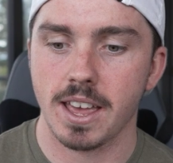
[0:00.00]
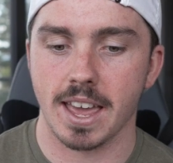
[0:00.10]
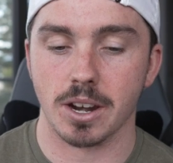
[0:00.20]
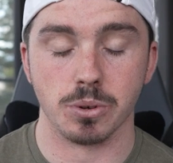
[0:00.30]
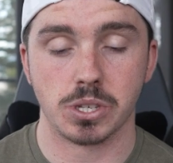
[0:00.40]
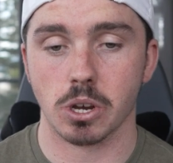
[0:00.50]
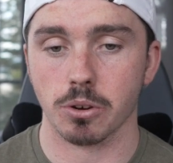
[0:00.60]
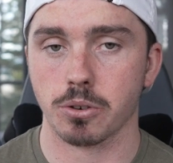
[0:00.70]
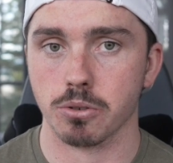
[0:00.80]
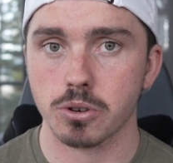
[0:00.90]
And it was so
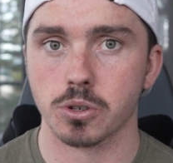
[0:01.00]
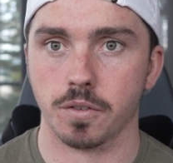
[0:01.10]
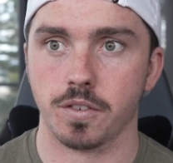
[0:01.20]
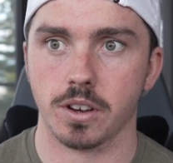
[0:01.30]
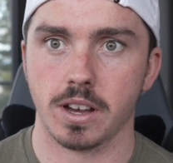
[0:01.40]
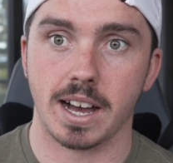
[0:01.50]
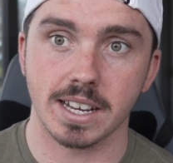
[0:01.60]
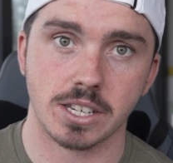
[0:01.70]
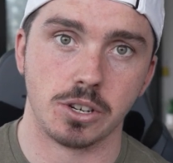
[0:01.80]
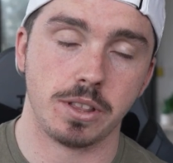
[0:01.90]
crucial for
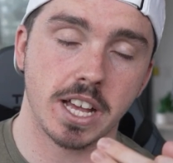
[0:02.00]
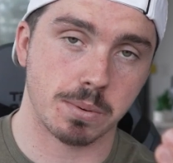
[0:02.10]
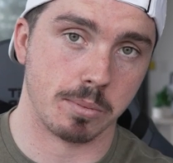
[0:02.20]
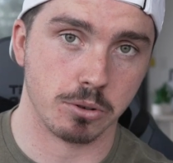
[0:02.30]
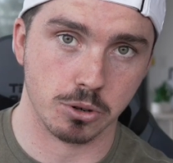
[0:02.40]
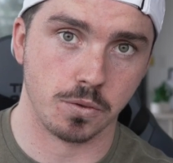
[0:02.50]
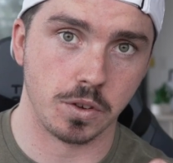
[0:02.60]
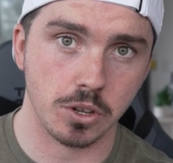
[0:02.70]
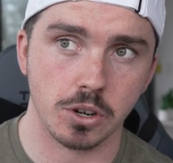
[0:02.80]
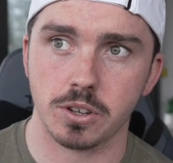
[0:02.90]
us to do that. It's probably crucial for
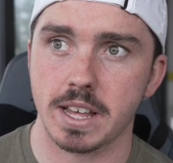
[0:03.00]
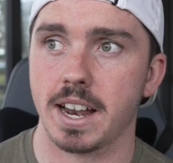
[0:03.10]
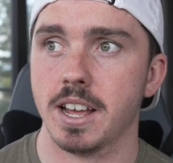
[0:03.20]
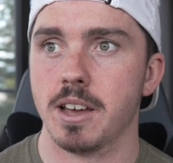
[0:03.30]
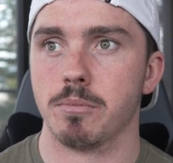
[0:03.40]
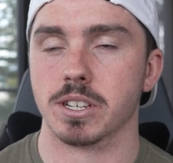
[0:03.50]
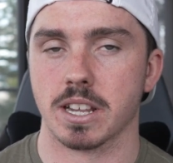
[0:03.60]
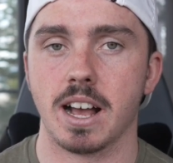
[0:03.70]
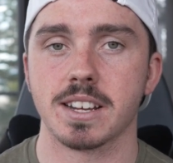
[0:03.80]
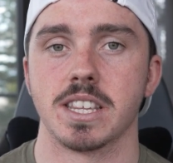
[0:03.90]
you to do that, because the
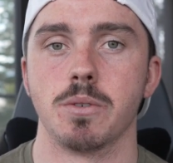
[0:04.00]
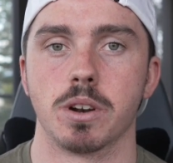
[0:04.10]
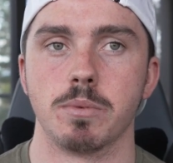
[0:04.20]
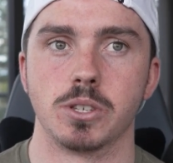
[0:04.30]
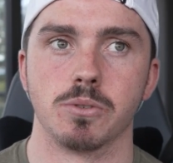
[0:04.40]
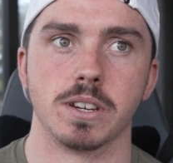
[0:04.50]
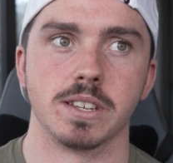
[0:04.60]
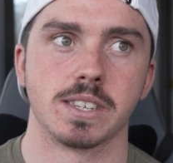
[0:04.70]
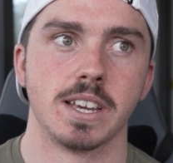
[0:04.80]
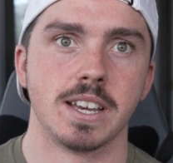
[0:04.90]
last thing you want to be doing
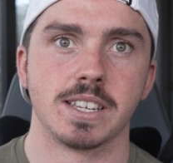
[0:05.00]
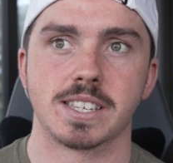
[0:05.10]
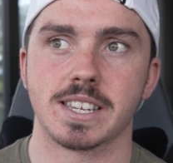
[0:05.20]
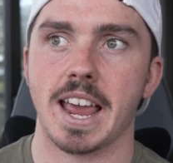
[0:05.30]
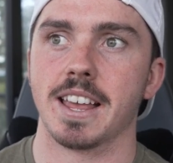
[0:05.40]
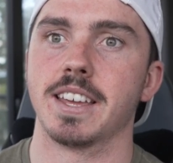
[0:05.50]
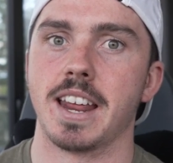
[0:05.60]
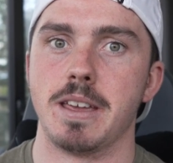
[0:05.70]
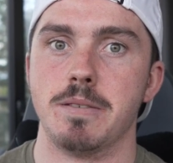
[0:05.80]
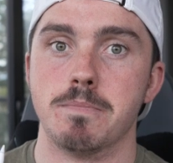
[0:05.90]
is scaling
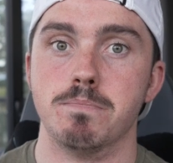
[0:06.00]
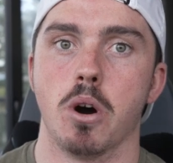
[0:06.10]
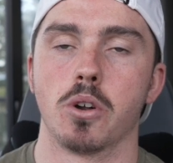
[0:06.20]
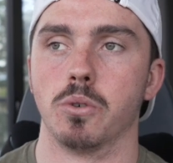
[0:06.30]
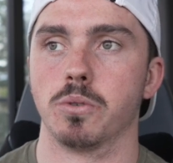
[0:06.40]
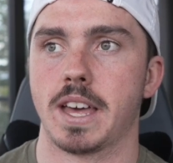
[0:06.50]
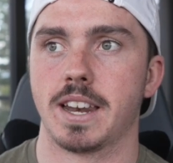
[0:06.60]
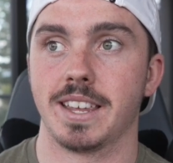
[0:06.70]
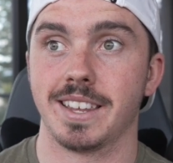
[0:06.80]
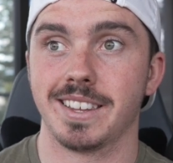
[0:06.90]
a model
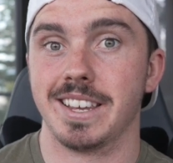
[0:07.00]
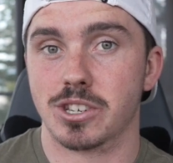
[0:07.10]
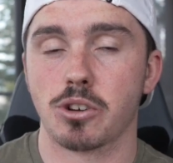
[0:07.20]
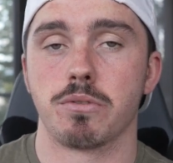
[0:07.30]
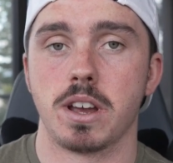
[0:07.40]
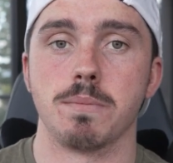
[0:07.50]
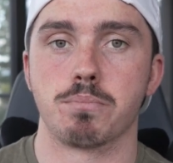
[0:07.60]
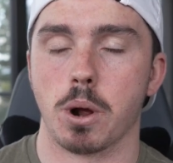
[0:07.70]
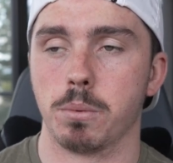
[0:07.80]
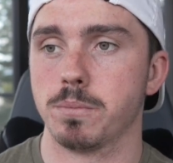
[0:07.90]
that is creating
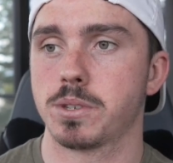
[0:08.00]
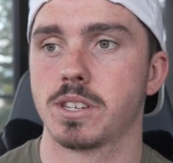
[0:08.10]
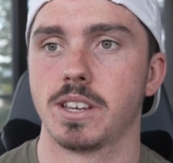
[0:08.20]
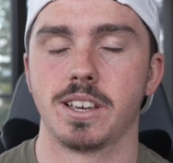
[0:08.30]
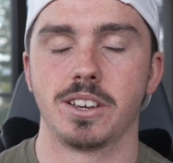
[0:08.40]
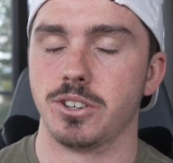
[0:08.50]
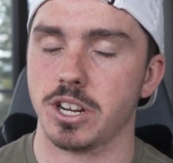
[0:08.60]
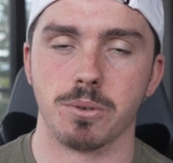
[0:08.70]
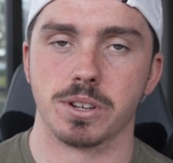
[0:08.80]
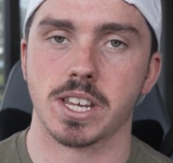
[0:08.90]
problems, because you
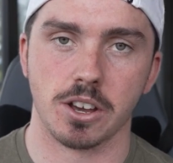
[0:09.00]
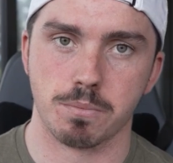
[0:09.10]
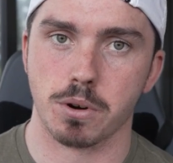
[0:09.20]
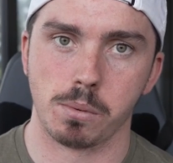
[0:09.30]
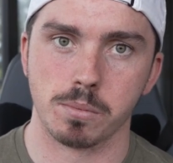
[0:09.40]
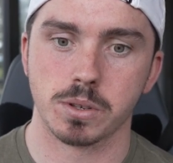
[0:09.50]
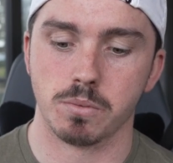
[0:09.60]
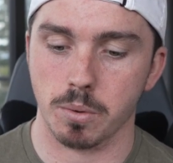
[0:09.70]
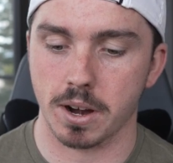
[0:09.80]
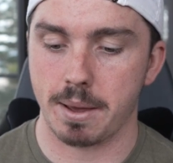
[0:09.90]
don't want to scale your problems.
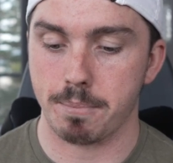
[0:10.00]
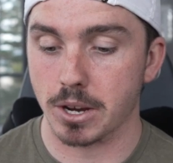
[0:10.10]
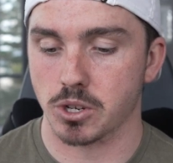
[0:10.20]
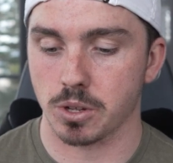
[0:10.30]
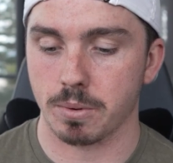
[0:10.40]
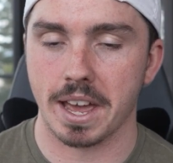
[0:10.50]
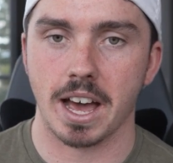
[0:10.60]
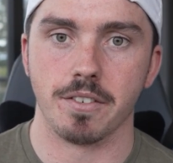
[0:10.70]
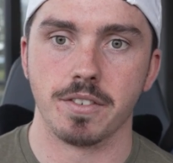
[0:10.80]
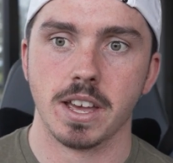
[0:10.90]
We want to make sure that we
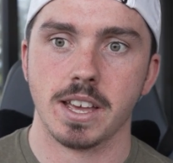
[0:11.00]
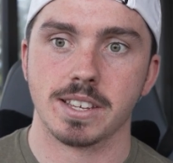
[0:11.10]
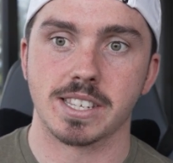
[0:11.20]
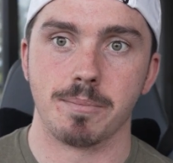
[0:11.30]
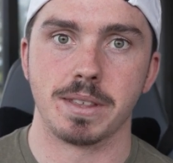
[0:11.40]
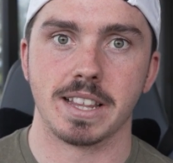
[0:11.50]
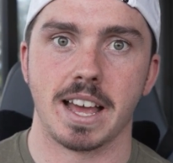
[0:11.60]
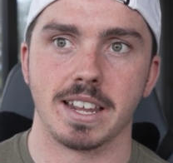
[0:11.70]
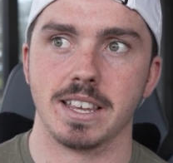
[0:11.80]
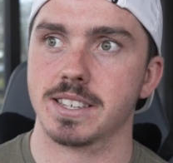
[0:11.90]
have something
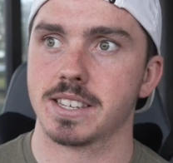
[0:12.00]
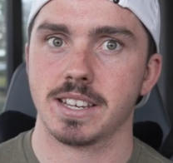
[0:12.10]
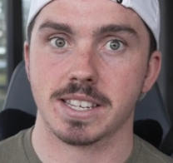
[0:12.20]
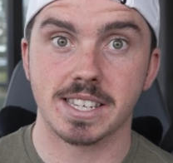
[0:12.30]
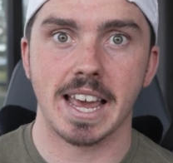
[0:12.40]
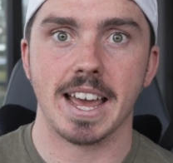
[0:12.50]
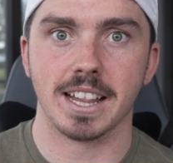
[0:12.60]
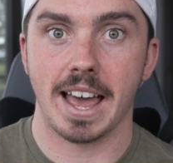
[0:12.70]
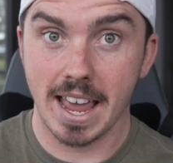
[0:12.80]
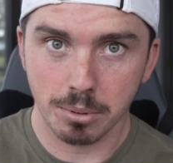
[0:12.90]
that is
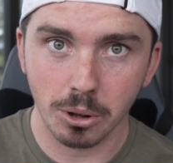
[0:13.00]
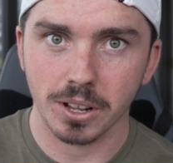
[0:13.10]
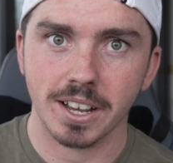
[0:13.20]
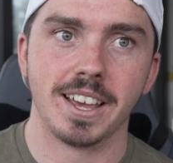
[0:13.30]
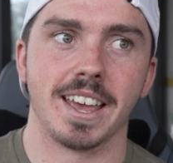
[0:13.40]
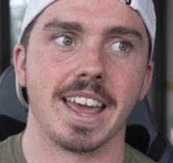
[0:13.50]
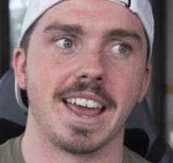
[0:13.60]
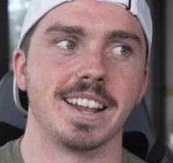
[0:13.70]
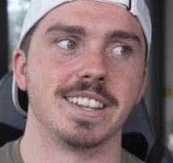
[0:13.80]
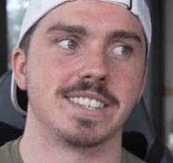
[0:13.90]
scale-able
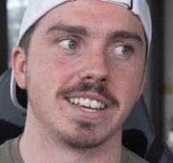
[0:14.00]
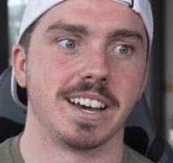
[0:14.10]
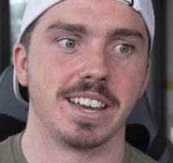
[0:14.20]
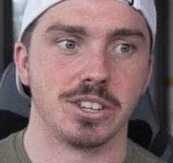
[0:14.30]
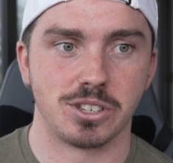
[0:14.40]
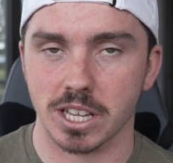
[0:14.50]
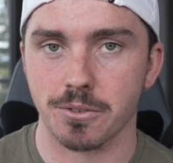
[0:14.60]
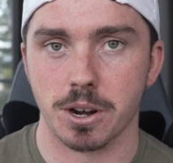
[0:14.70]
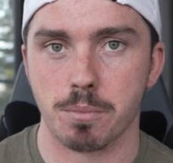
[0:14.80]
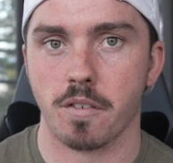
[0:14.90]
and is
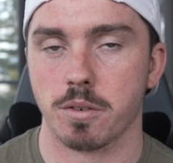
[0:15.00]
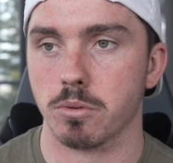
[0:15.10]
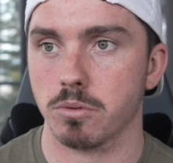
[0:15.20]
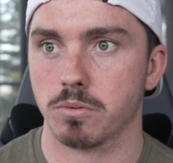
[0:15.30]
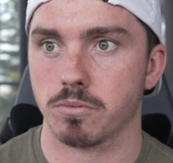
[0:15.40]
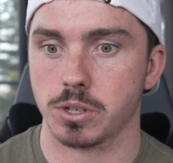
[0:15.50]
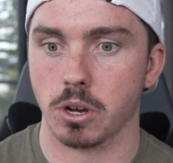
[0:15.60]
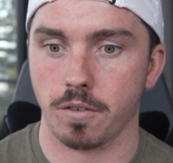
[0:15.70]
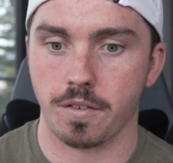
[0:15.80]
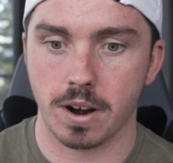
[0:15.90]
delivering a profitable
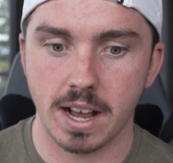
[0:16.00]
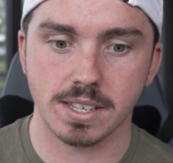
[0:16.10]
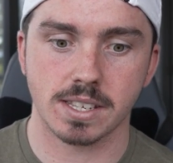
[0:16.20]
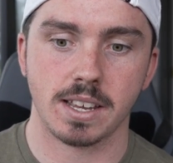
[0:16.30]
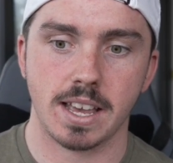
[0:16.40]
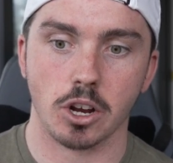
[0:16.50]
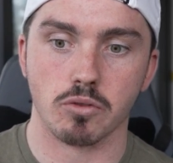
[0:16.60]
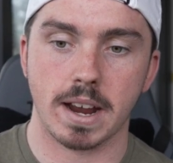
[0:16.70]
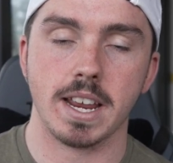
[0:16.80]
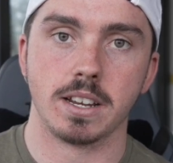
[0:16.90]
result for us, a
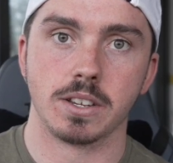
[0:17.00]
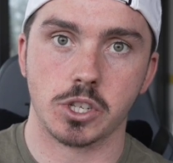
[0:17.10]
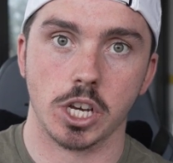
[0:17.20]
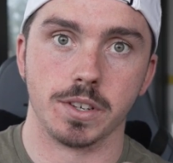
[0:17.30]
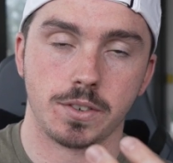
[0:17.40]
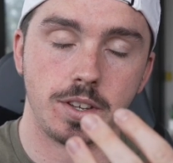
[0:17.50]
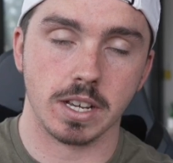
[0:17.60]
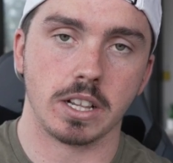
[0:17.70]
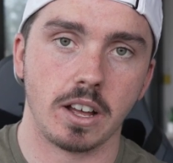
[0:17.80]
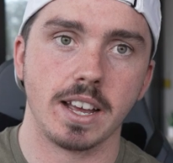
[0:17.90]
great service for your
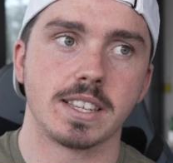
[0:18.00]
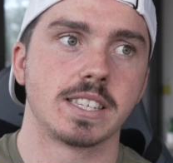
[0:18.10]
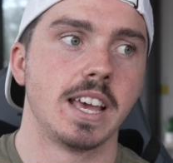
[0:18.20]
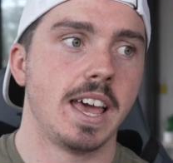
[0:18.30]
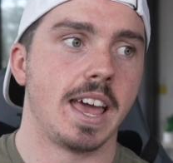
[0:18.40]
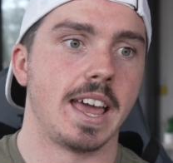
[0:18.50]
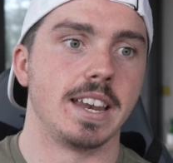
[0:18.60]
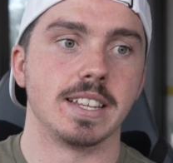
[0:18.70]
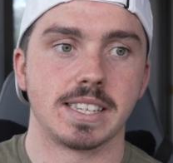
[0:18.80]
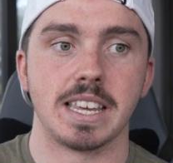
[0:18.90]
clients,
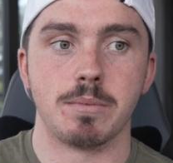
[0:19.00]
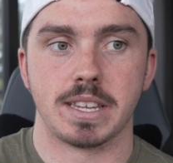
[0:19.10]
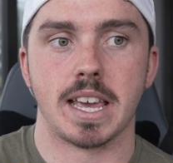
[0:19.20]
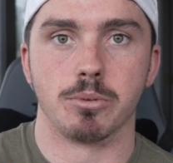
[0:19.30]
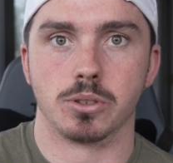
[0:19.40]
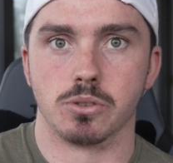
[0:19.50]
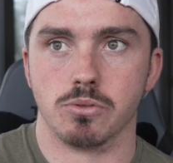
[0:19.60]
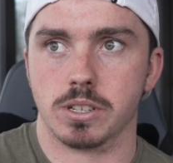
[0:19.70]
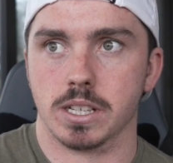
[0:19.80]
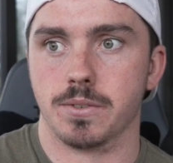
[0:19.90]
and your team is able to
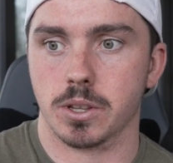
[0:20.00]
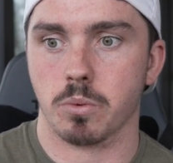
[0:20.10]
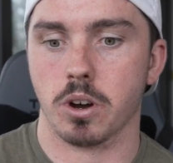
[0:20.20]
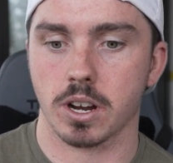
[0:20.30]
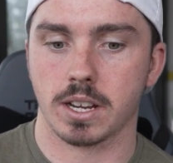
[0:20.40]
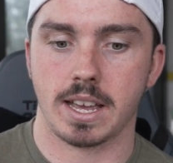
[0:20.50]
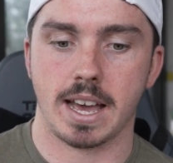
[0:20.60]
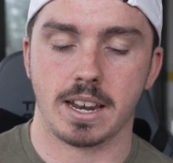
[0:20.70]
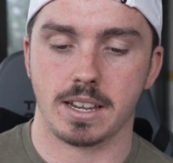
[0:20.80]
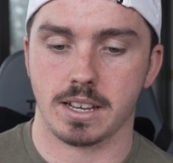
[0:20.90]
deliver the work
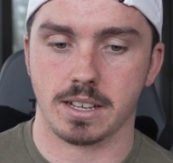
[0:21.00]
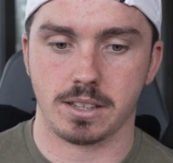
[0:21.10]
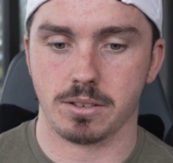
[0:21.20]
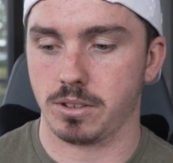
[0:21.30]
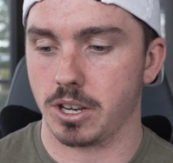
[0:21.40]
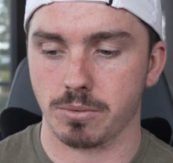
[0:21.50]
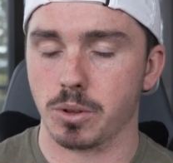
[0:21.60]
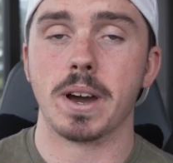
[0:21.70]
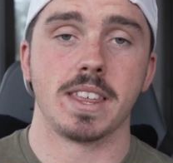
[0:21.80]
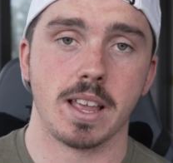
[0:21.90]
at the
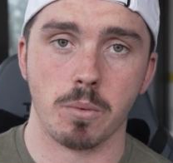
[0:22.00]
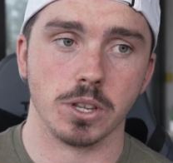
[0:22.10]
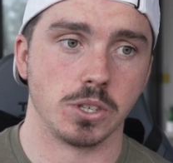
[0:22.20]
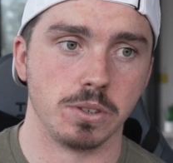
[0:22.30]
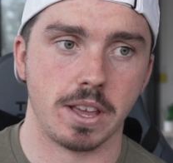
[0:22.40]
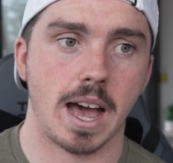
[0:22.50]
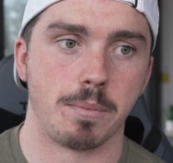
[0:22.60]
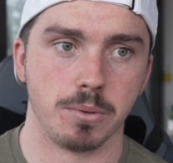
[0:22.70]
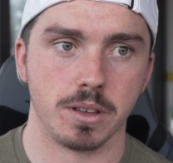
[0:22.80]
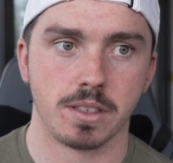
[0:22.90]
way that they want to and they're
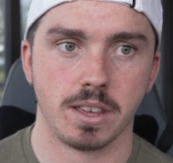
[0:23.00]
happy with.